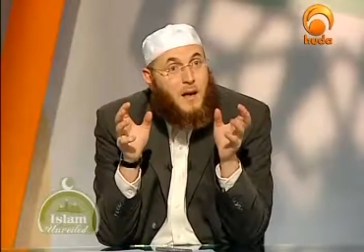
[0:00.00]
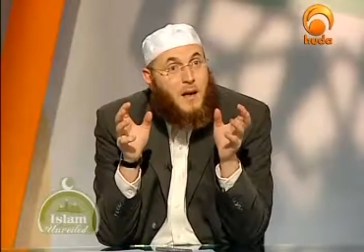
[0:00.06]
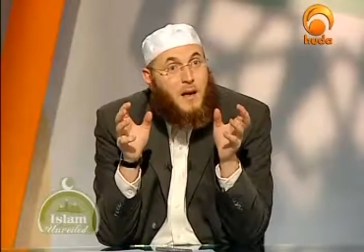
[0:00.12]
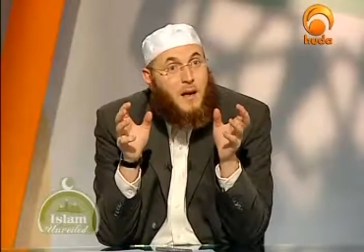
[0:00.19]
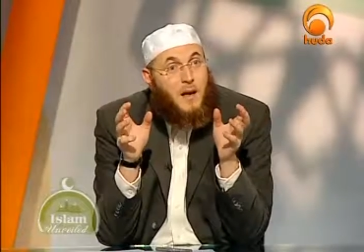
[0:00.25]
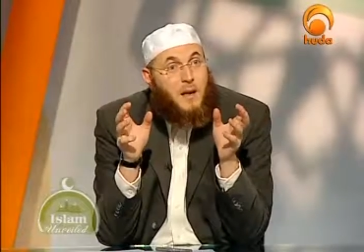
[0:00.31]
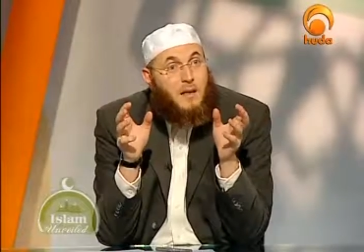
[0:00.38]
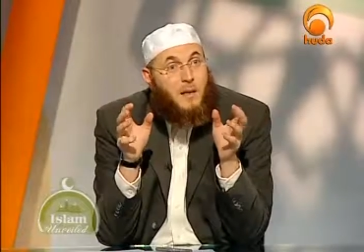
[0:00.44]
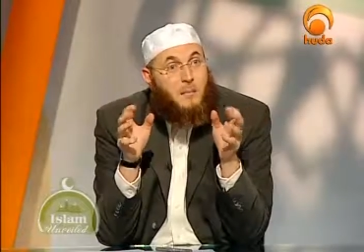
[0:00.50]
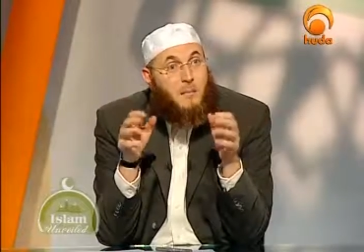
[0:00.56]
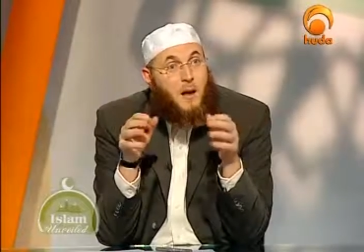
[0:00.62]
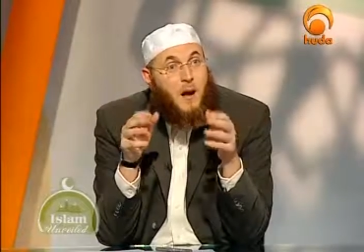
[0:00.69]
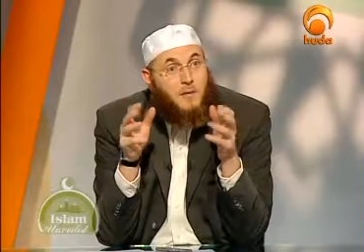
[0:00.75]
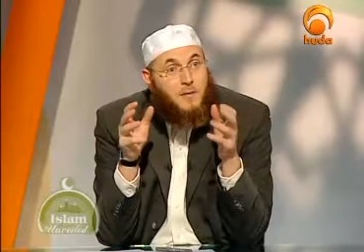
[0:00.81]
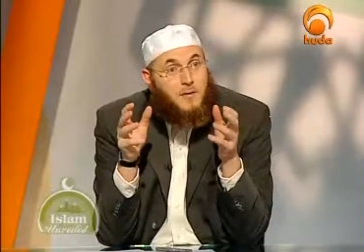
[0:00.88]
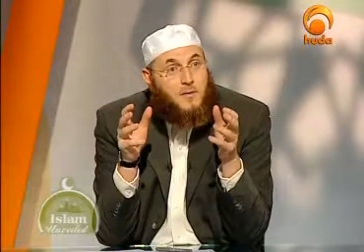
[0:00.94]
uh, the
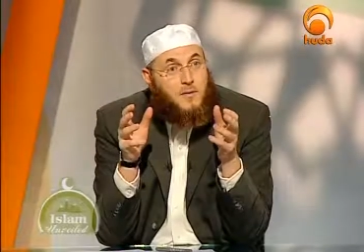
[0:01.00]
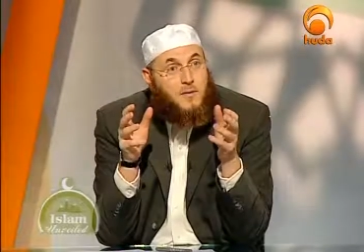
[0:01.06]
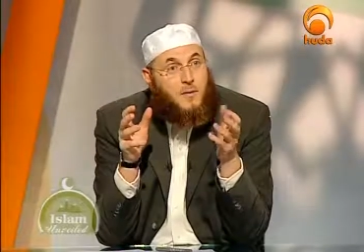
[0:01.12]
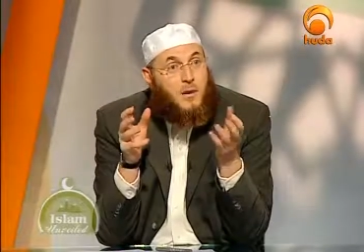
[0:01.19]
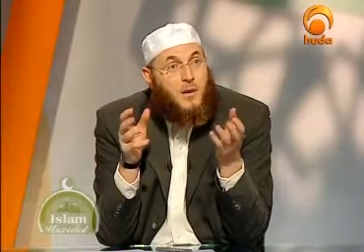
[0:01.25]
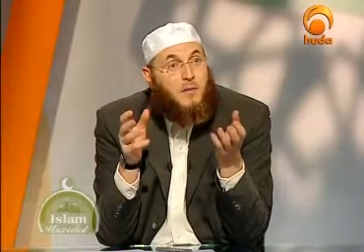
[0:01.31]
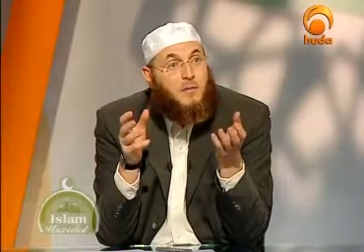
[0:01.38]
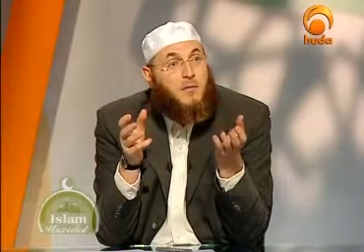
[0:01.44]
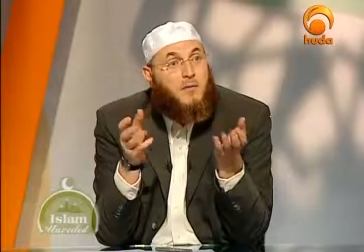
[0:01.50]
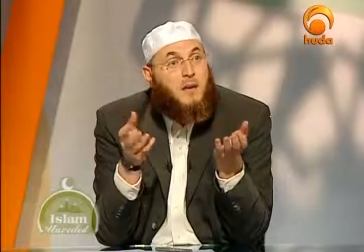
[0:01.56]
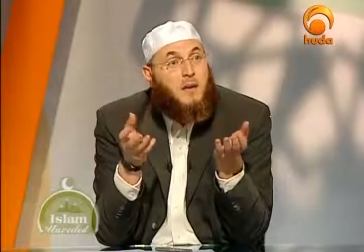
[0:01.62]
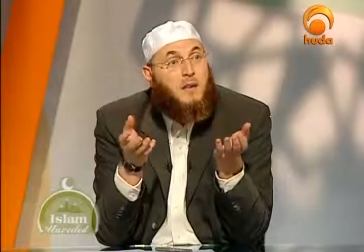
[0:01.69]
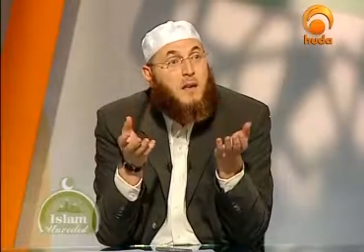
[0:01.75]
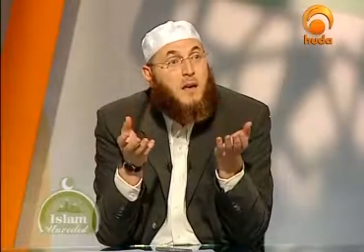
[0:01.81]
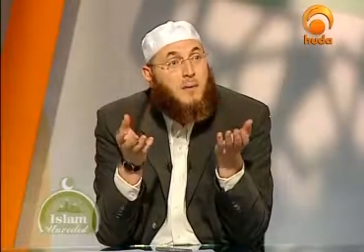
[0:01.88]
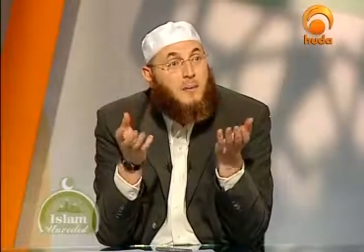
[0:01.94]
prophecies of
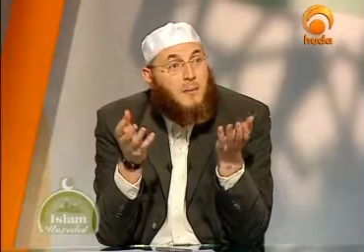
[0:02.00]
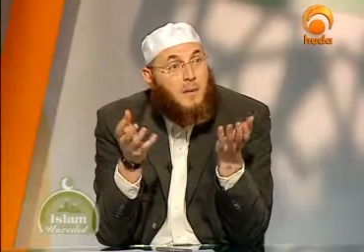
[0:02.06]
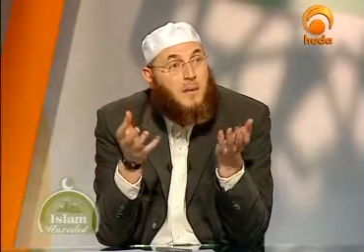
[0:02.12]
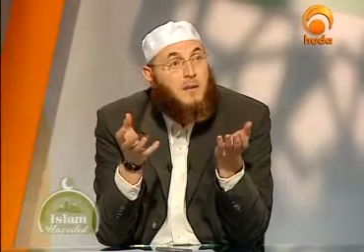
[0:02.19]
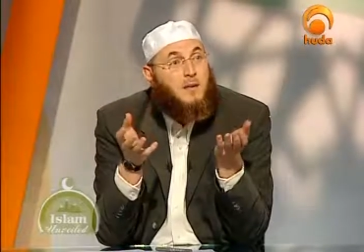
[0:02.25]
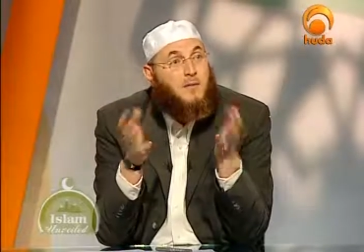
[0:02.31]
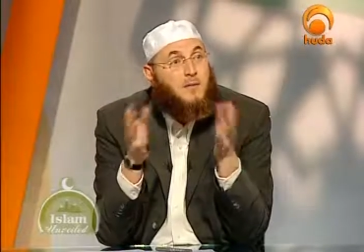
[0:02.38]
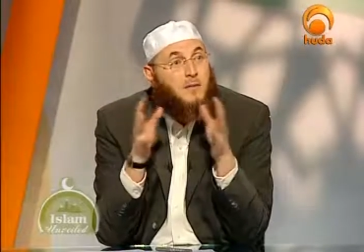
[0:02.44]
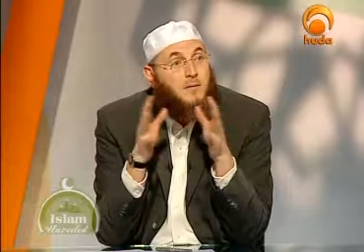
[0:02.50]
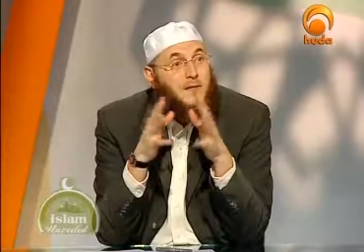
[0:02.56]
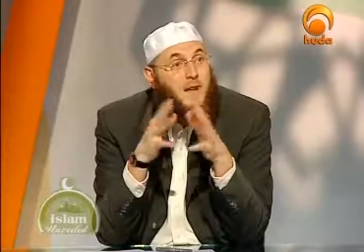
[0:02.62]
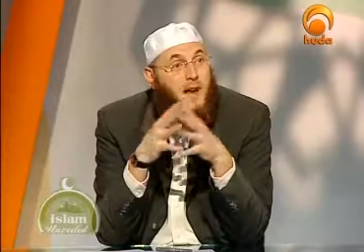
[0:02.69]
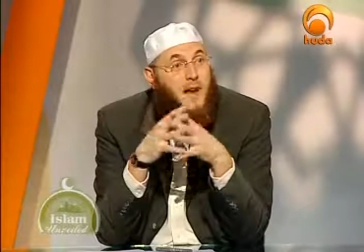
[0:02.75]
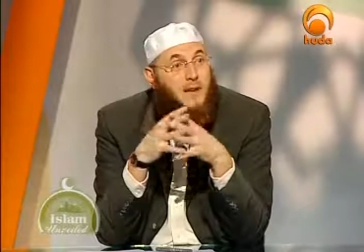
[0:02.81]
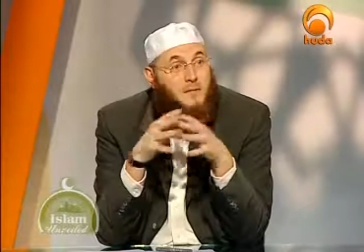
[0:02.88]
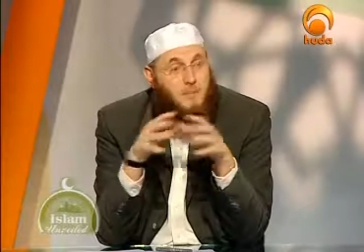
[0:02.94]
the appearance of
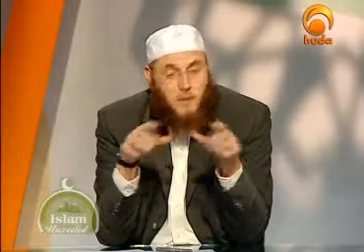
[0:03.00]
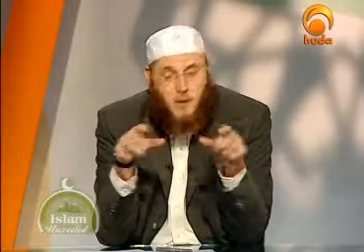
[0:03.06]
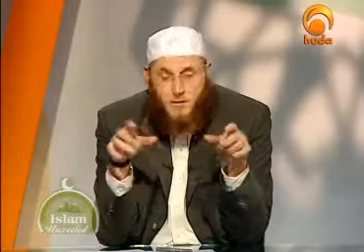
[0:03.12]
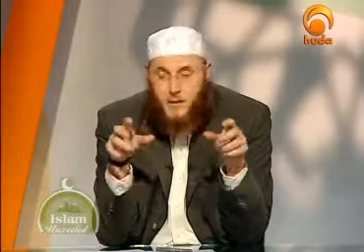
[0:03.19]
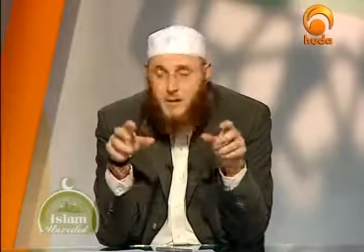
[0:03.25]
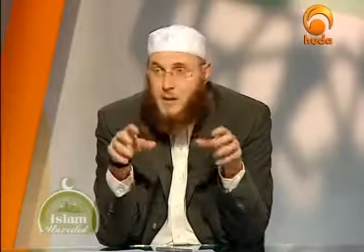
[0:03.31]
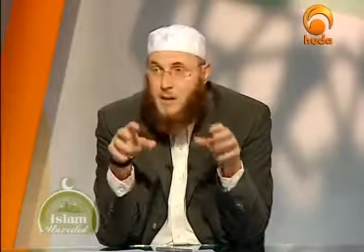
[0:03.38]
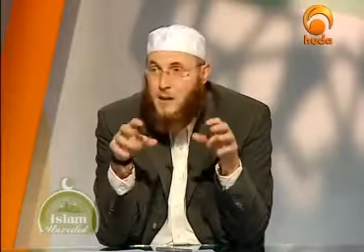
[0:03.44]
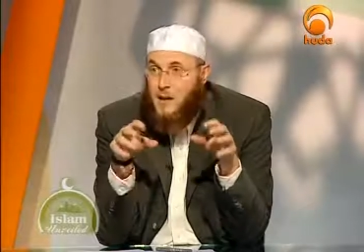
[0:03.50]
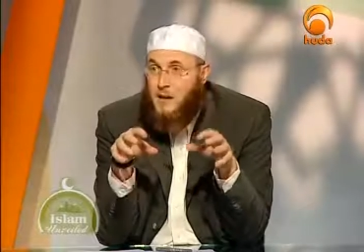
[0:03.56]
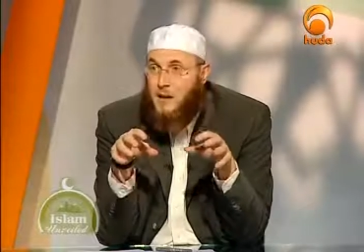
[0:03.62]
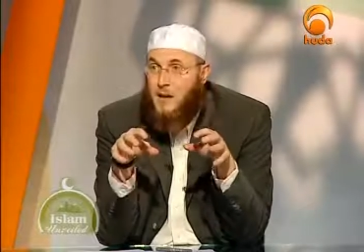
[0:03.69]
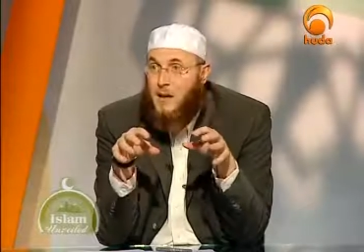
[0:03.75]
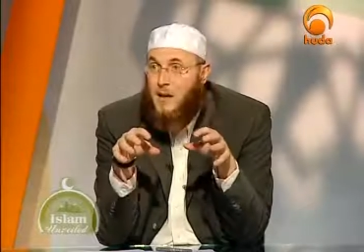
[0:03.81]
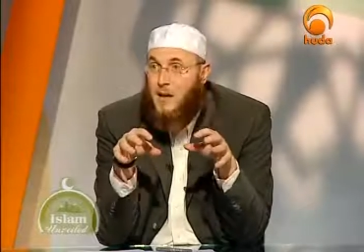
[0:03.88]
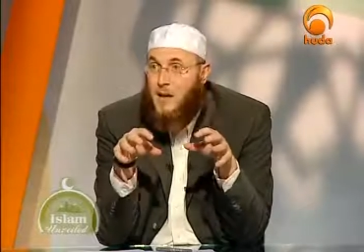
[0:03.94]
the last prophet
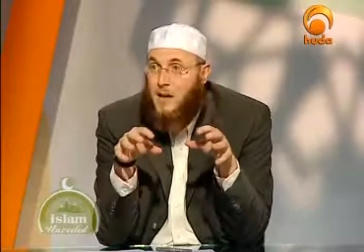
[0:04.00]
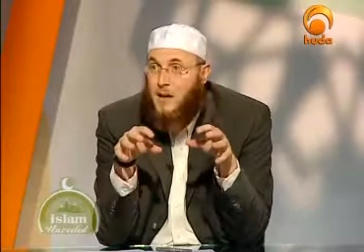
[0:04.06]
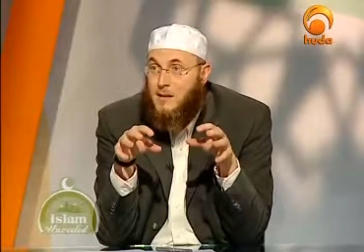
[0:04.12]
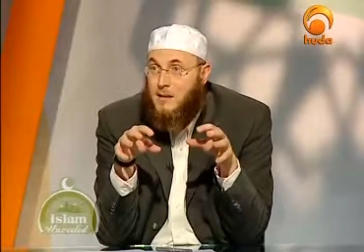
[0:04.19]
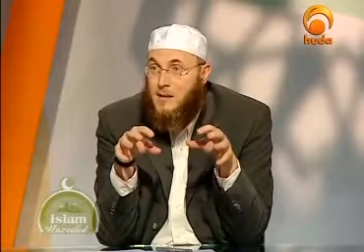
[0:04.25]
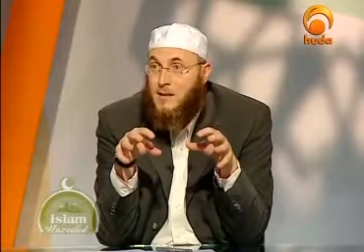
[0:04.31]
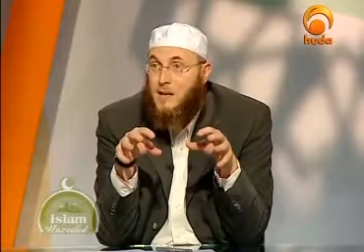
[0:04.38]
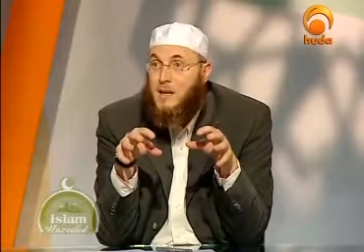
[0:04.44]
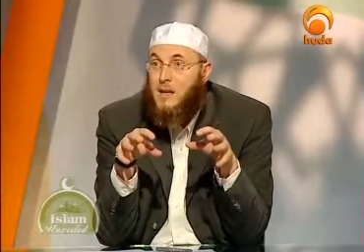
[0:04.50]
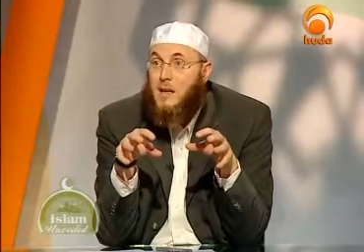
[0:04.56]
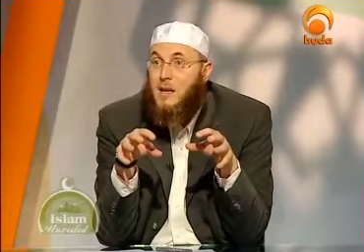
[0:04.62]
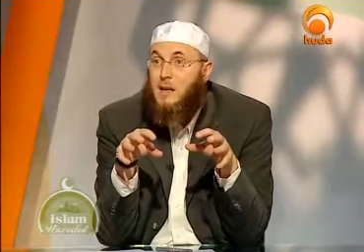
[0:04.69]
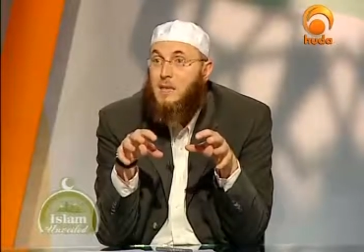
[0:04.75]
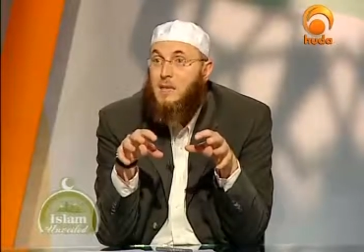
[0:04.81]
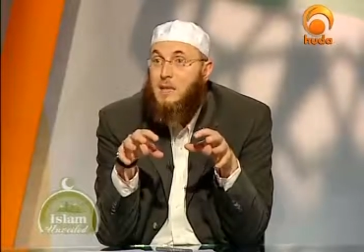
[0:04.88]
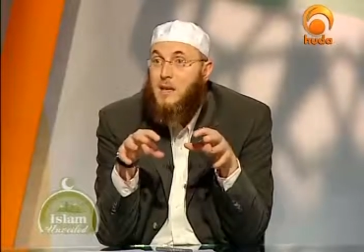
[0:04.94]
in the
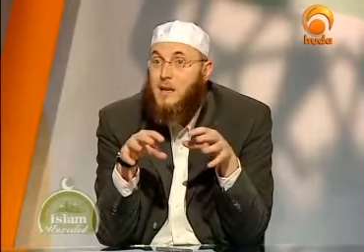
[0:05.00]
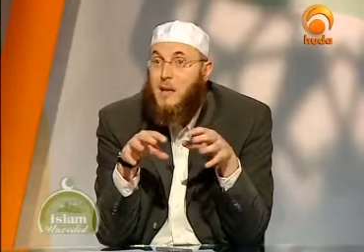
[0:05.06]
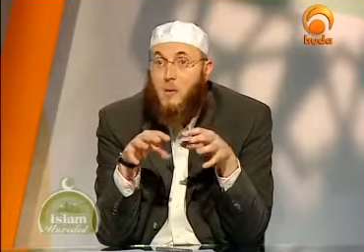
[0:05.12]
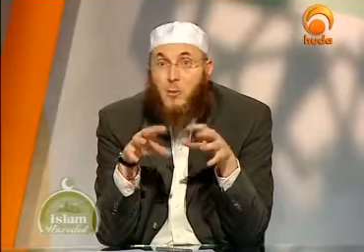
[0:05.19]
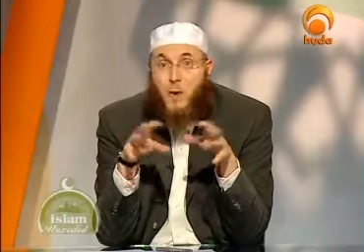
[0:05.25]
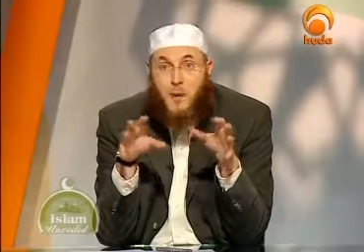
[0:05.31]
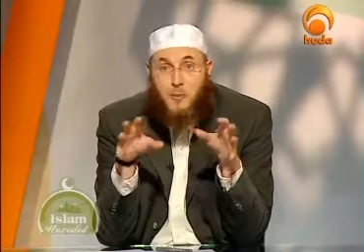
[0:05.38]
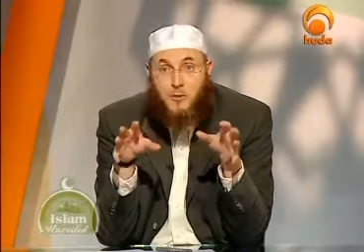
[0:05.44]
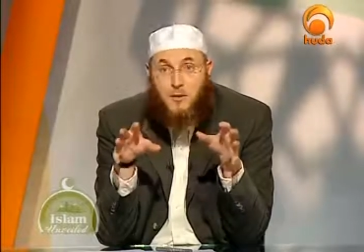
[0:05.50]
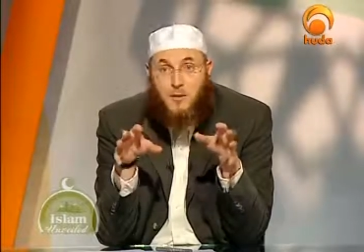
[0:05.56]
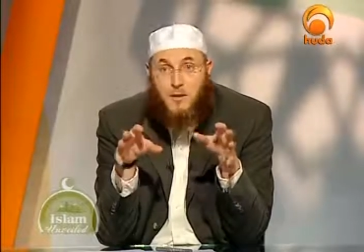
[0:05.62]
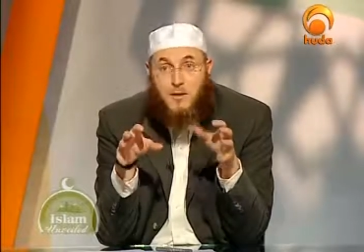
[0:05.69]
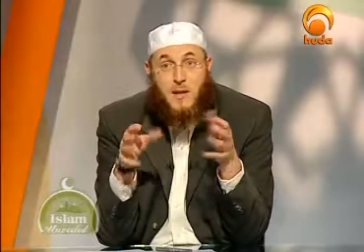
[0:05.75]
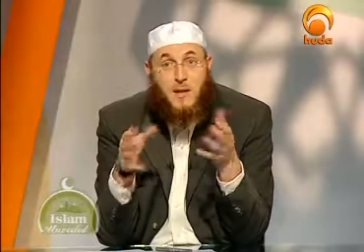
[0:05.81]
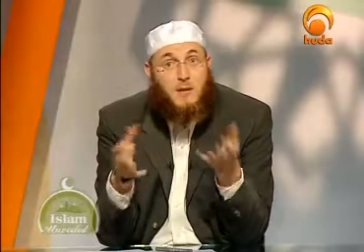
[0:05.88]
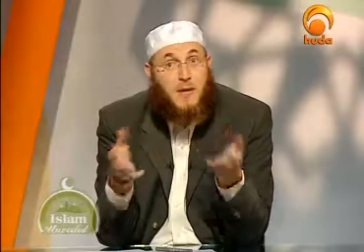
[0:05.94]
city of the day palm trees.